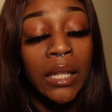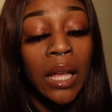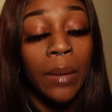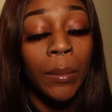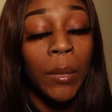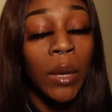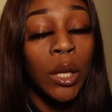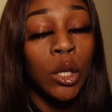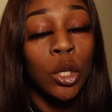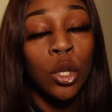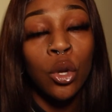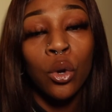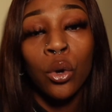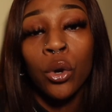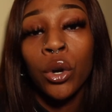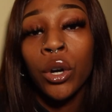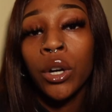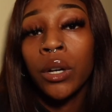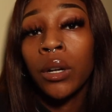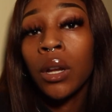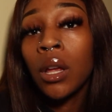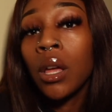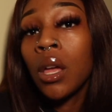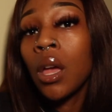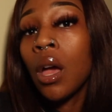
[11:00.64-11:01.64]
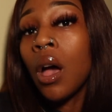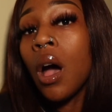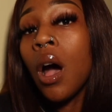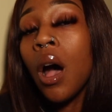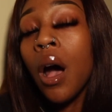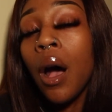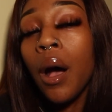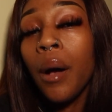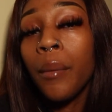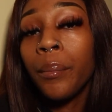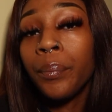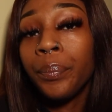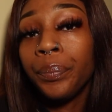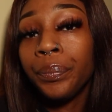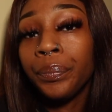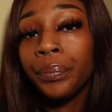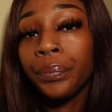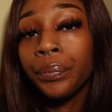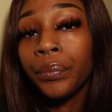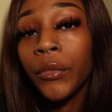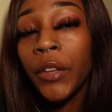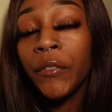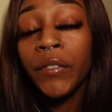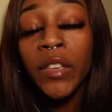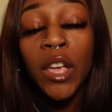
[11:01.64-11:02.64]
them in your
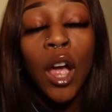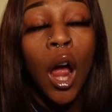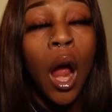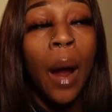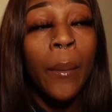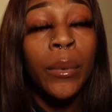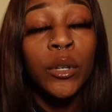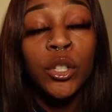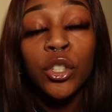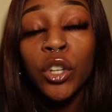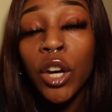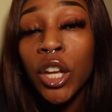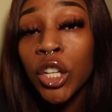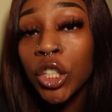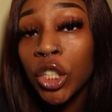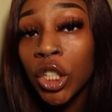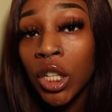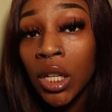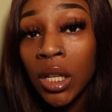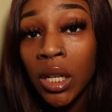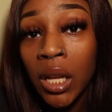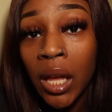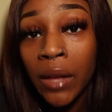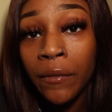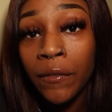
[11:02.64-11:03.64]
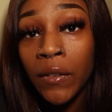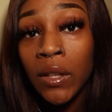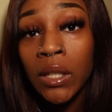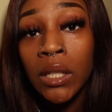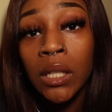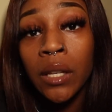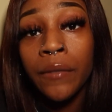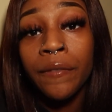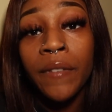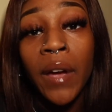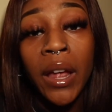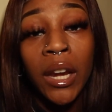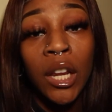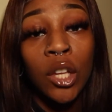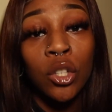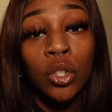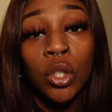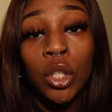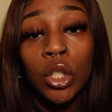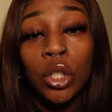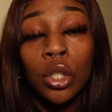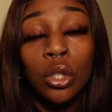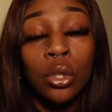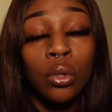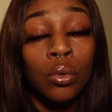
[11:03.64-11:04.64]
via arbitration. If it's a
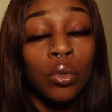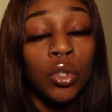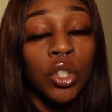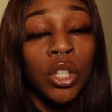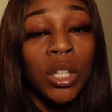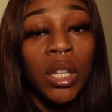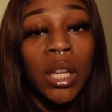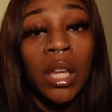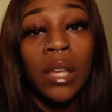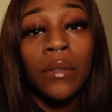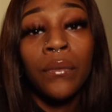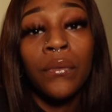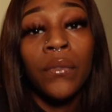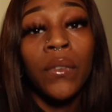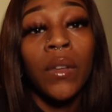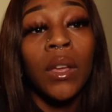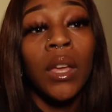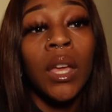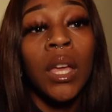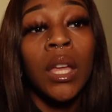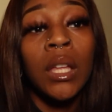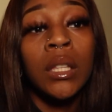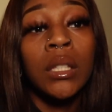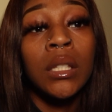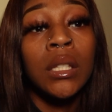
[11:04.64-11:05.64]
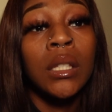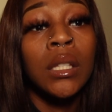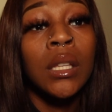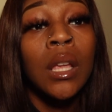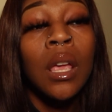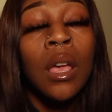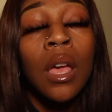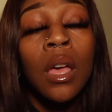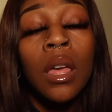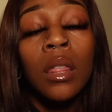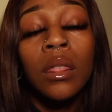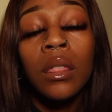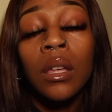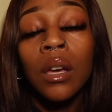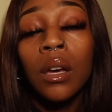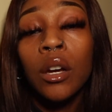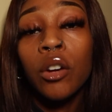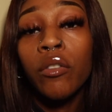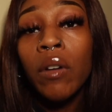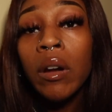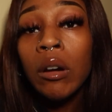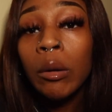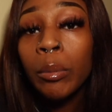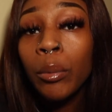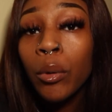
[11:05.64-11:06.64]
financial institution, if it's the
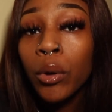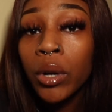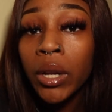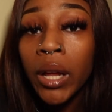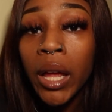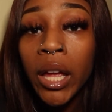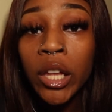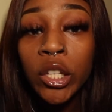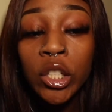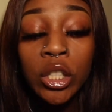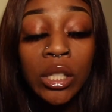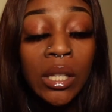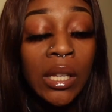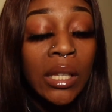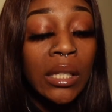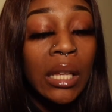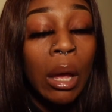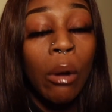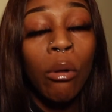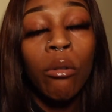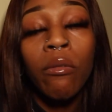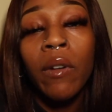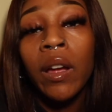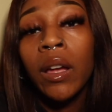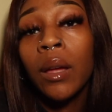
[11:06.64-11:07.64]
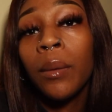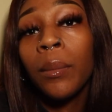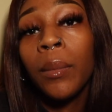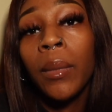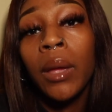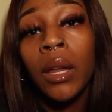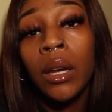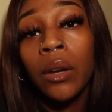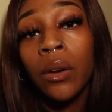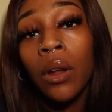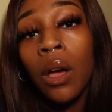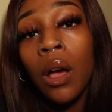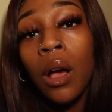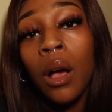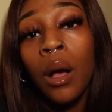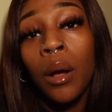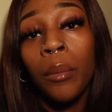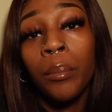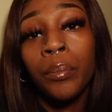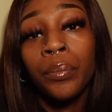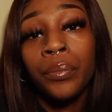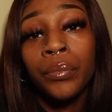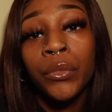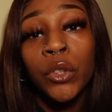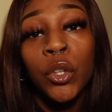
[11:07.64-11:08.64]
credit reporting agencies, I would recommend
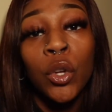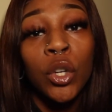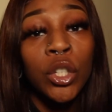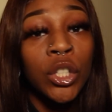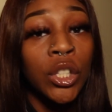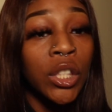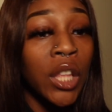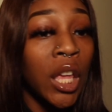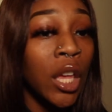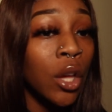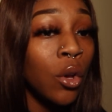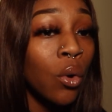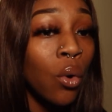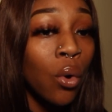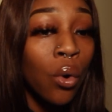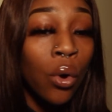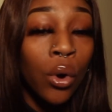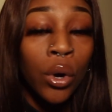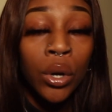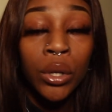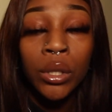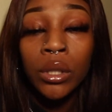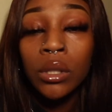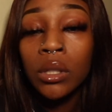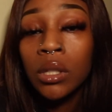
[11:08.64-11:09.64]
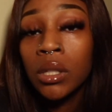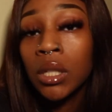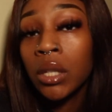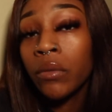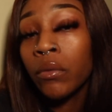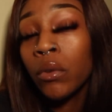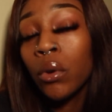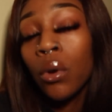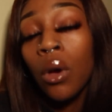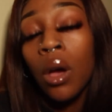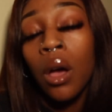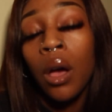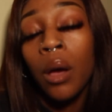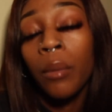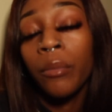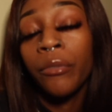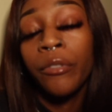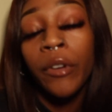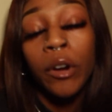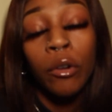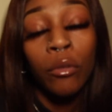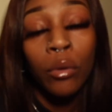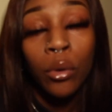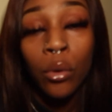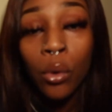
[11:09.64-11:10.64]
your state court, civil,
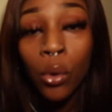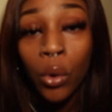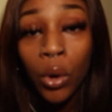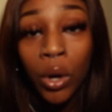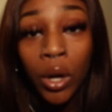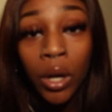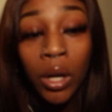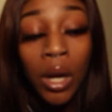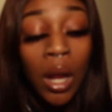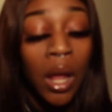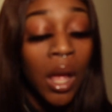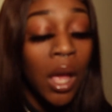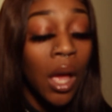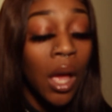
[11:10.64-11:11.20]
federal court,